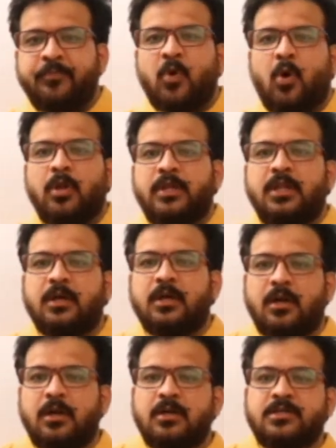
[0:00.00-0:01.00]
all the
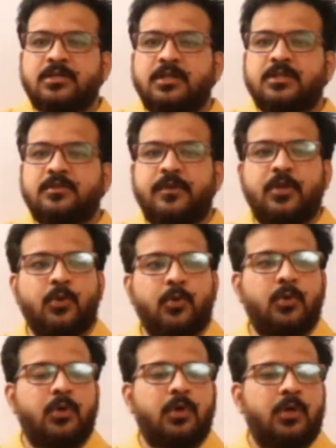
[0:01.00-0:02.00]
learners in this
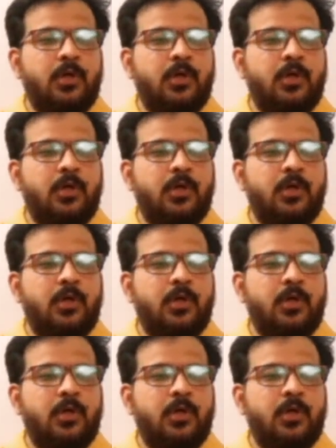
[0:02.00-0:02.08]
video,